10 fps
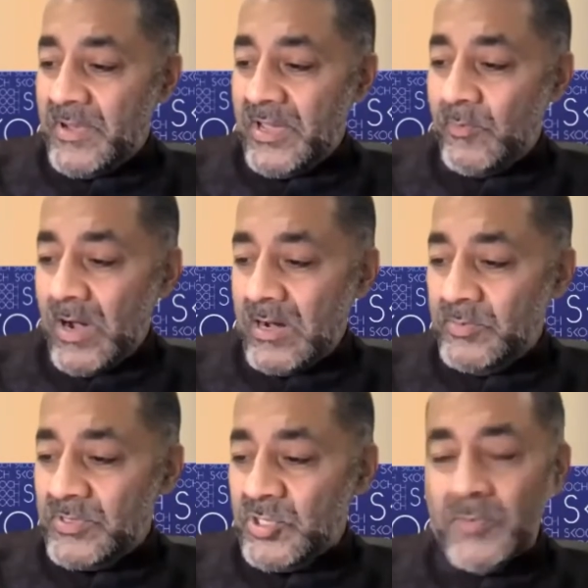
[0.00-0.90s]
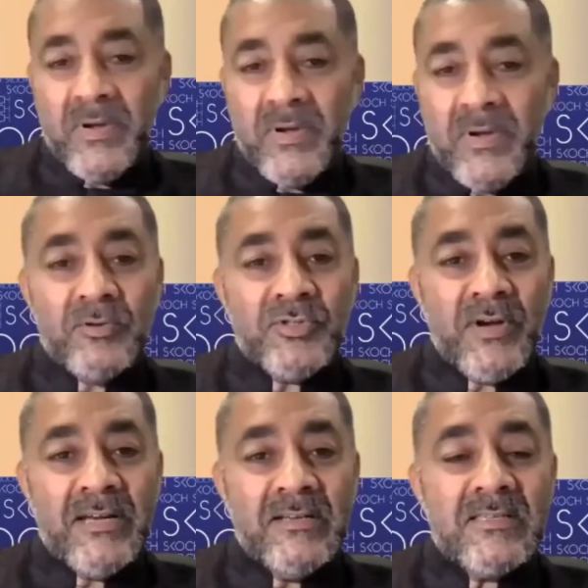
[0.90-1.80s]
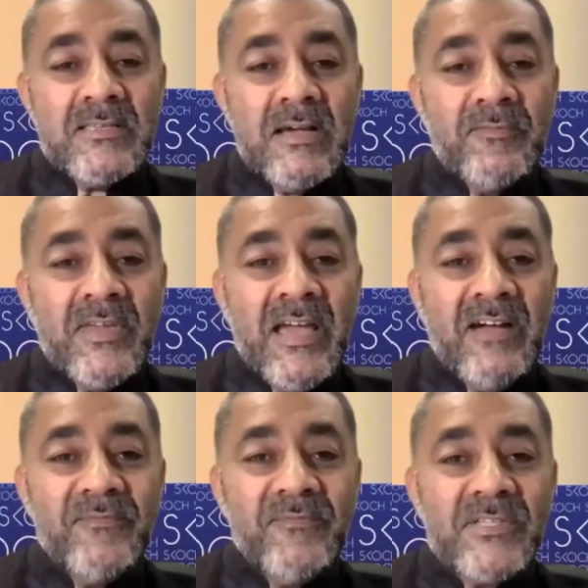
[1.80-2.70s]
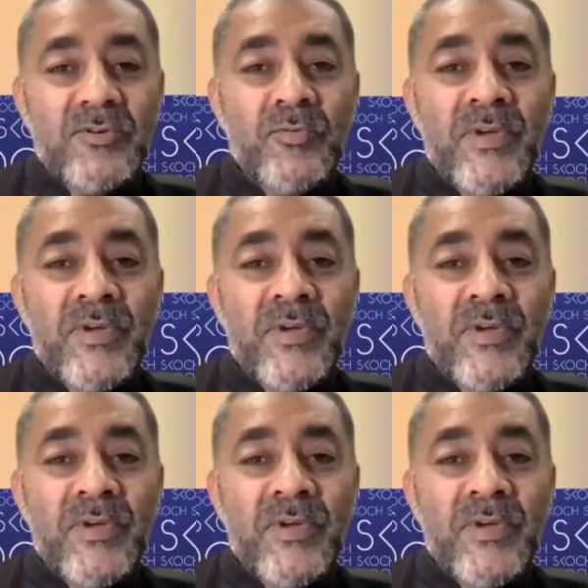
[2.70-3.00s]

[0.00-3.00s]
Abhay Wagh, who has not been able to join us, we have Mr.